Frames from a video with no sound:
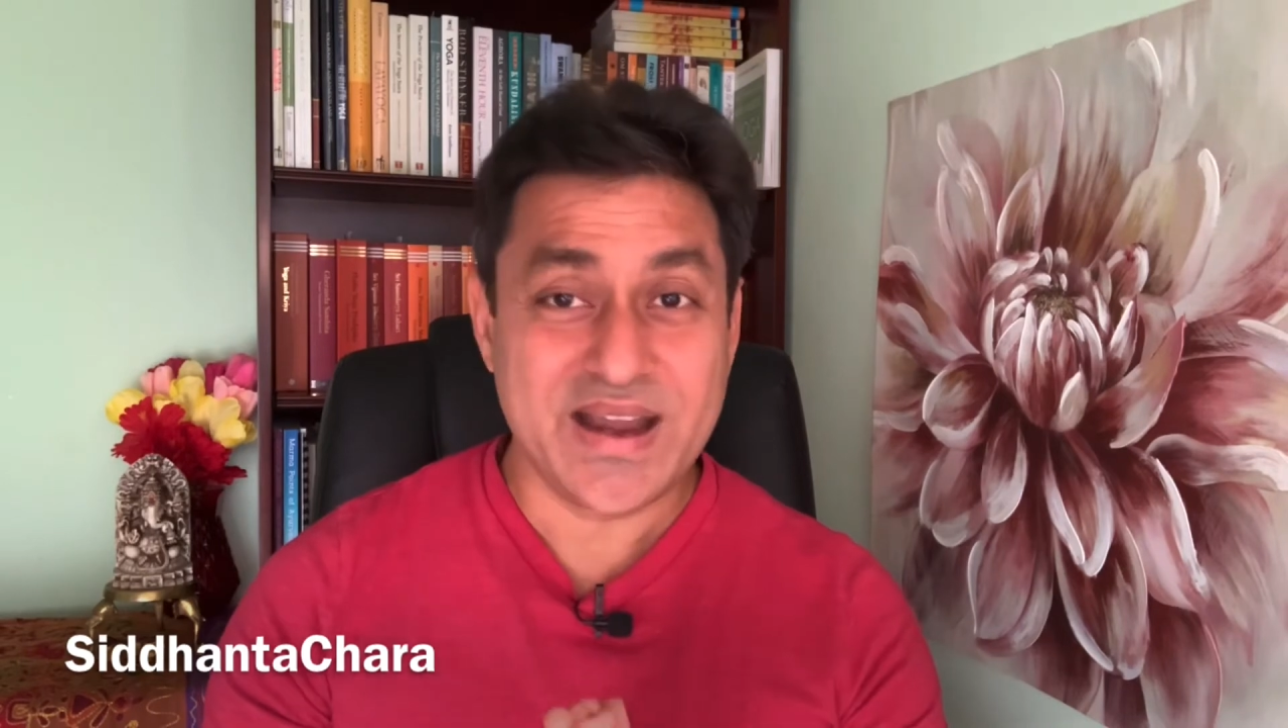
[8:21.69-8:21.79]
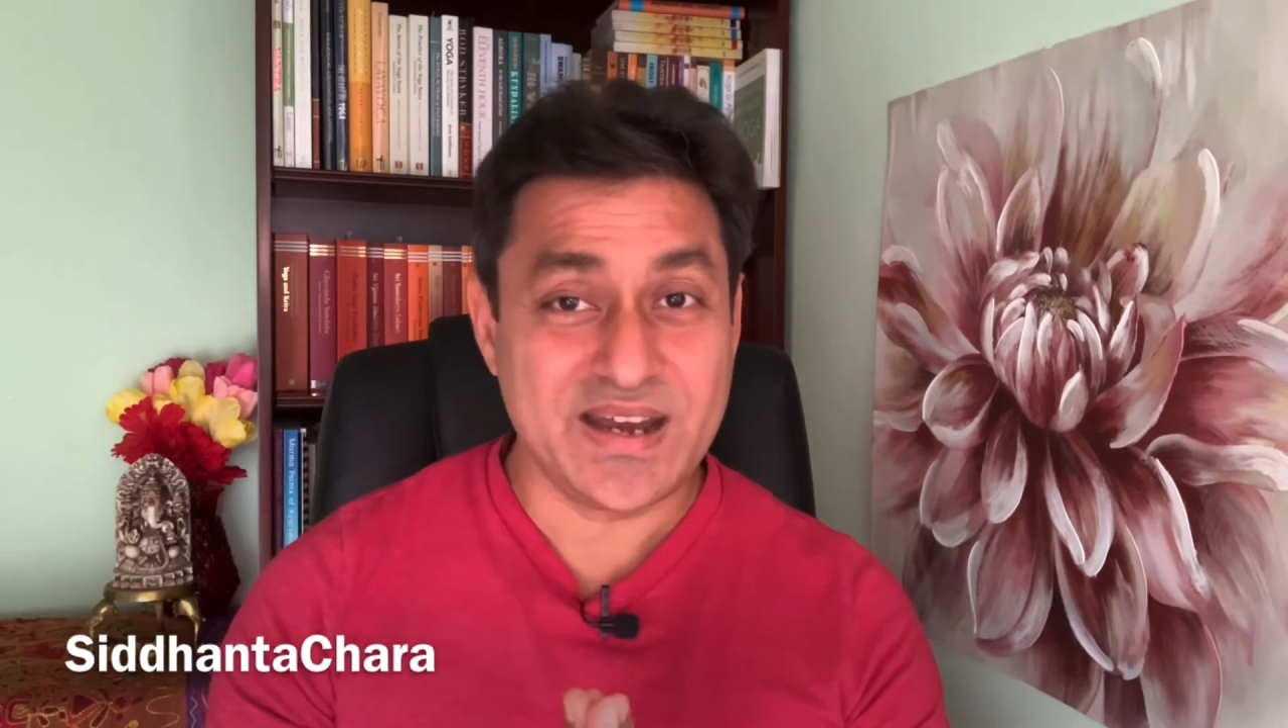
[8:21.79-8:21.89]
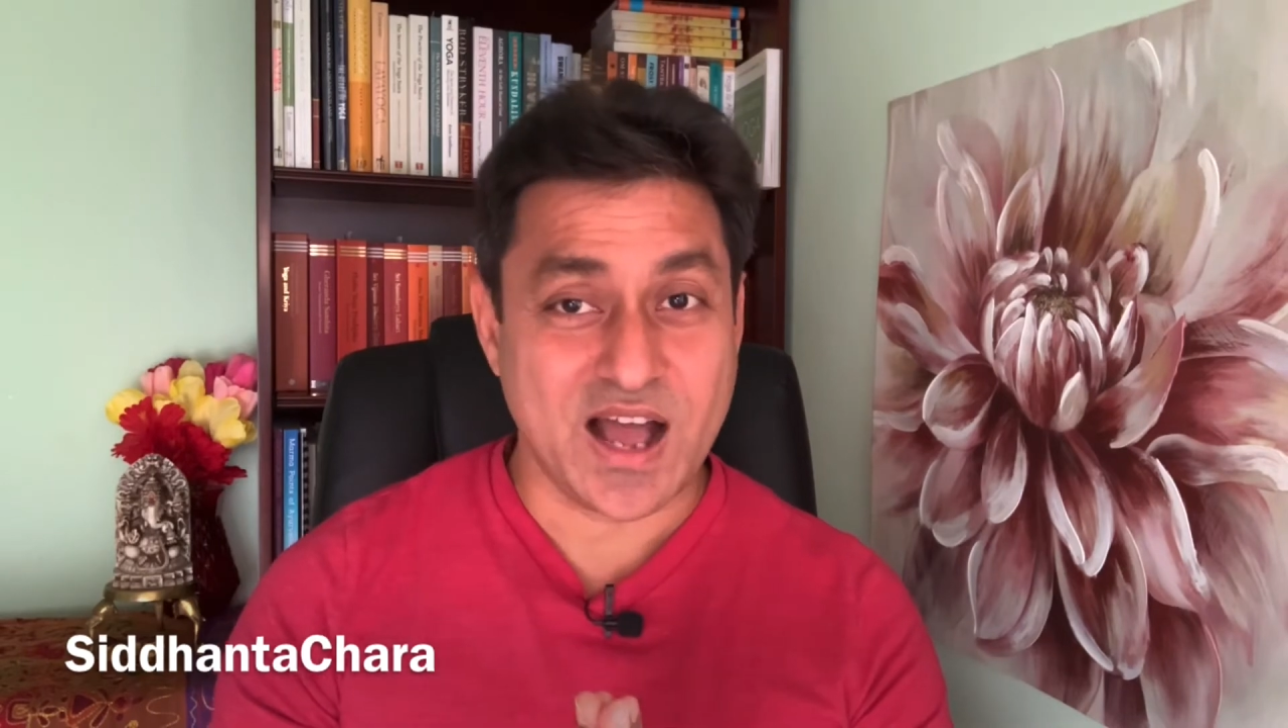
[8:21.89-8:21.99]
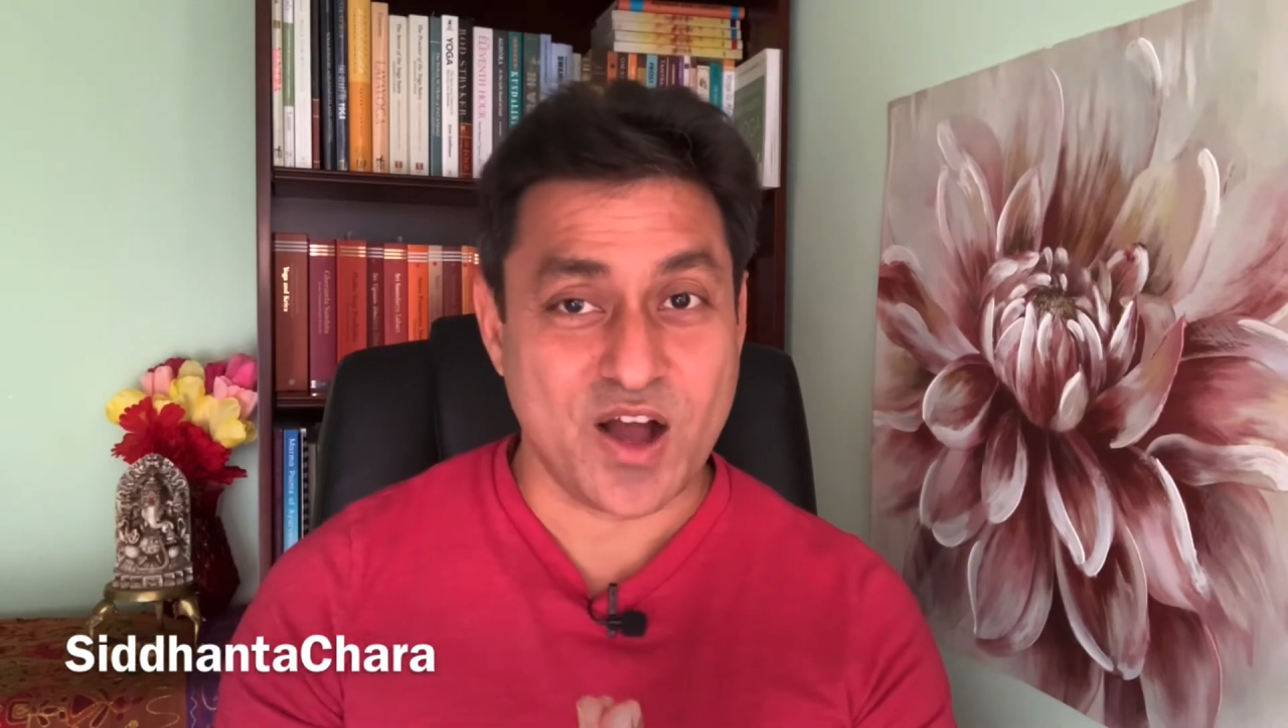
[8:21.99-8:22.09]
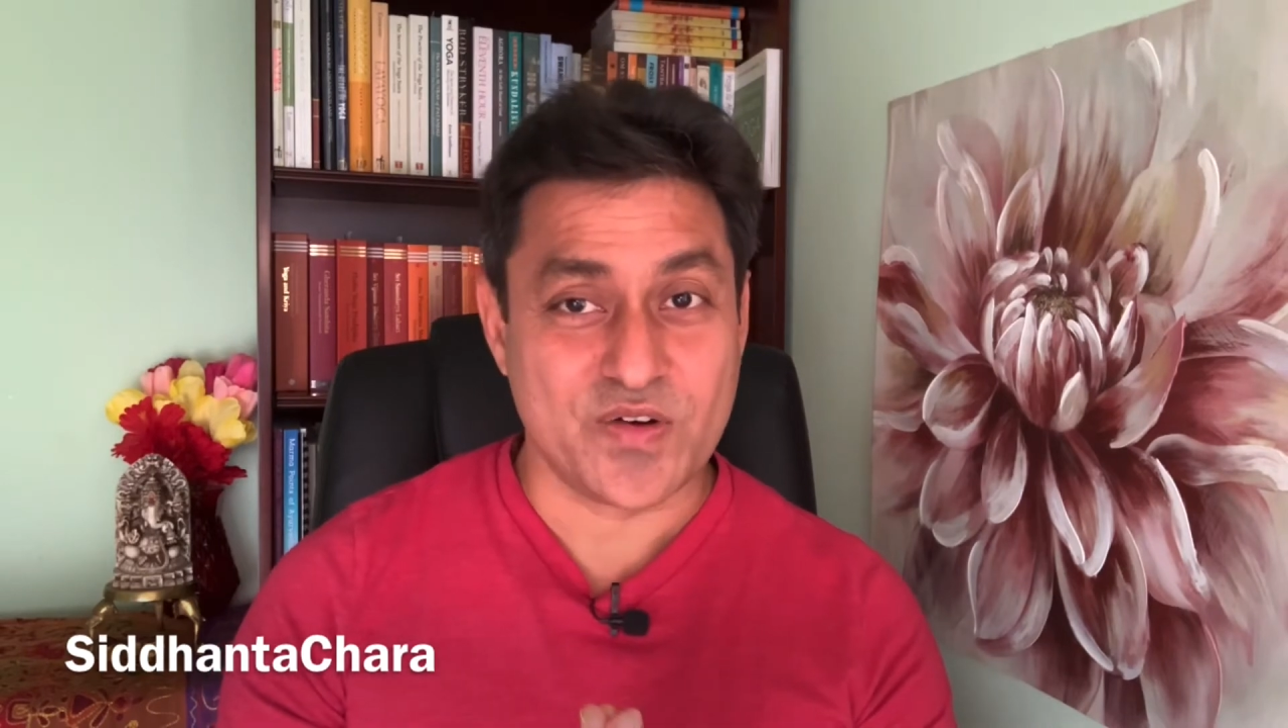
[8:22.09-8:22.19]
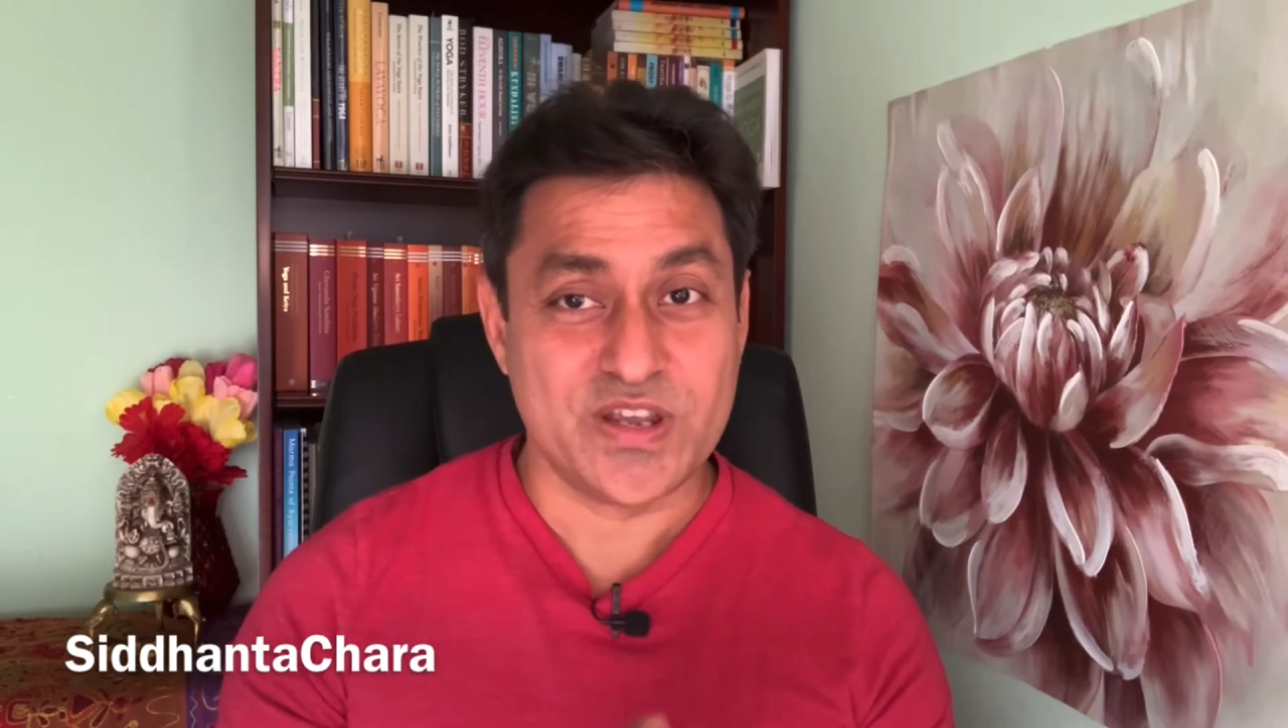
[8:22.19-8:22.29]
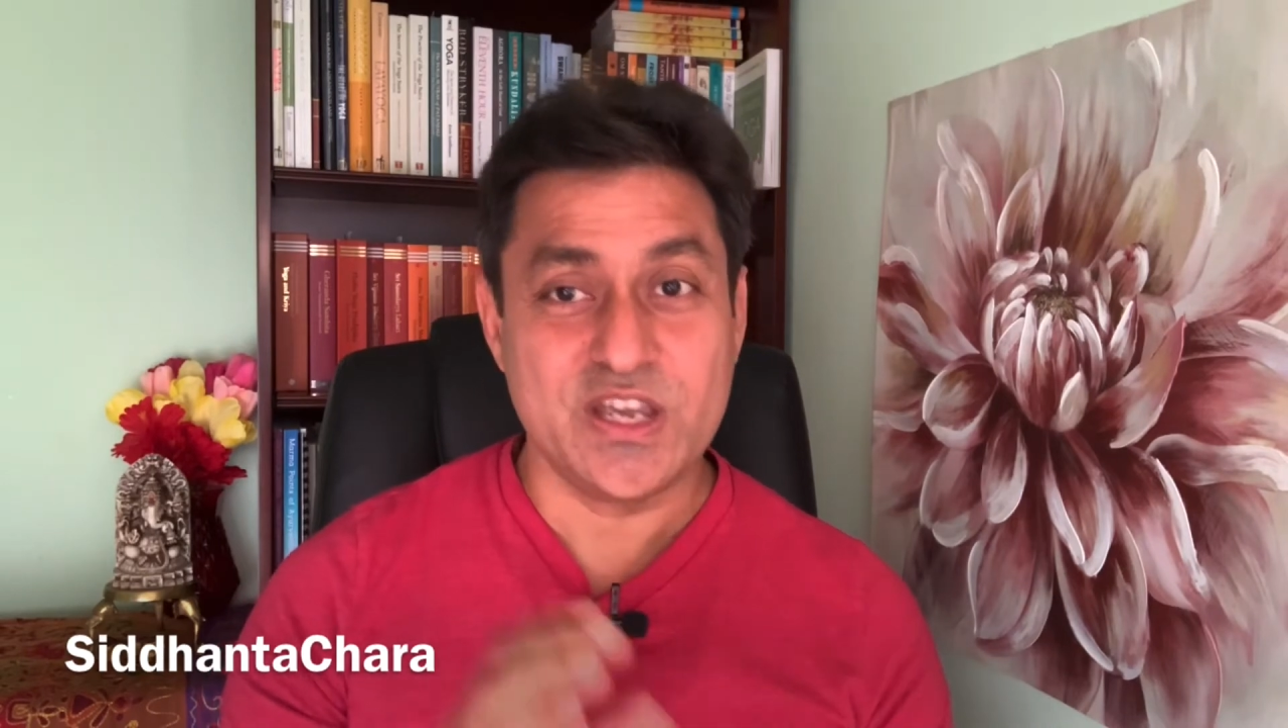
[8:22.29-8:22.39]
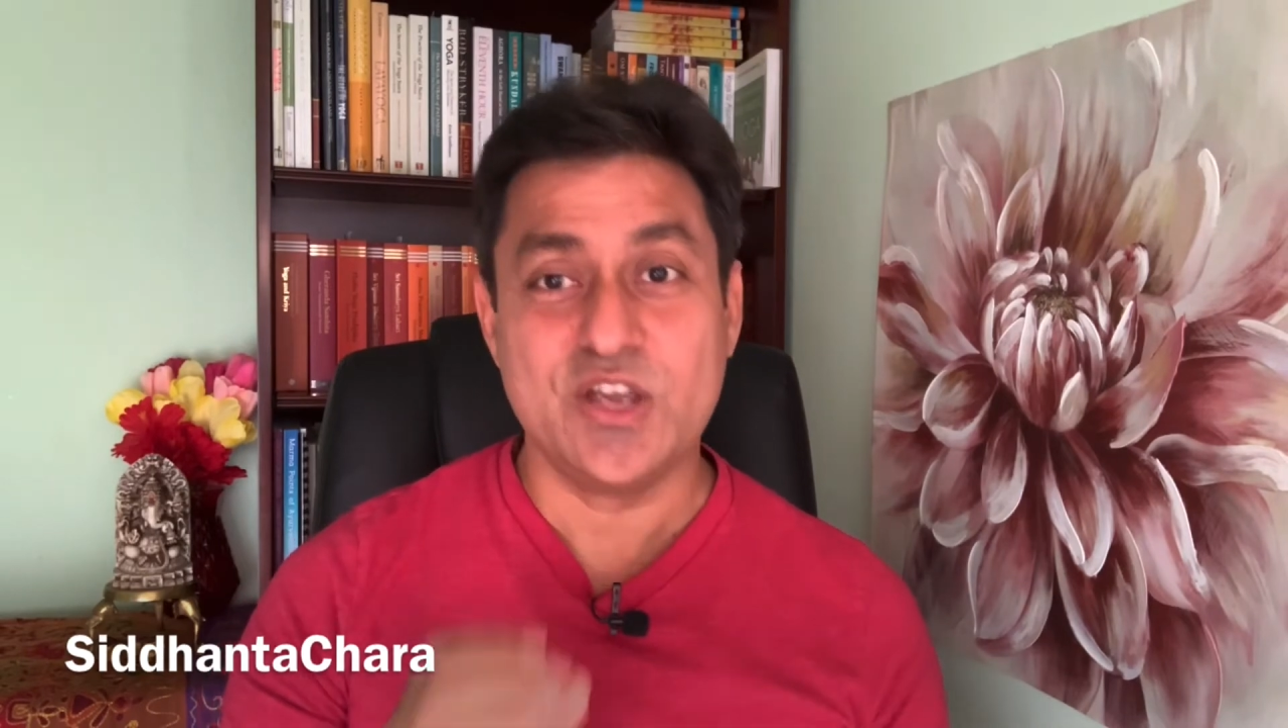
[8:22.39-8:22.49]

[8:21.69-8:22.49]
now he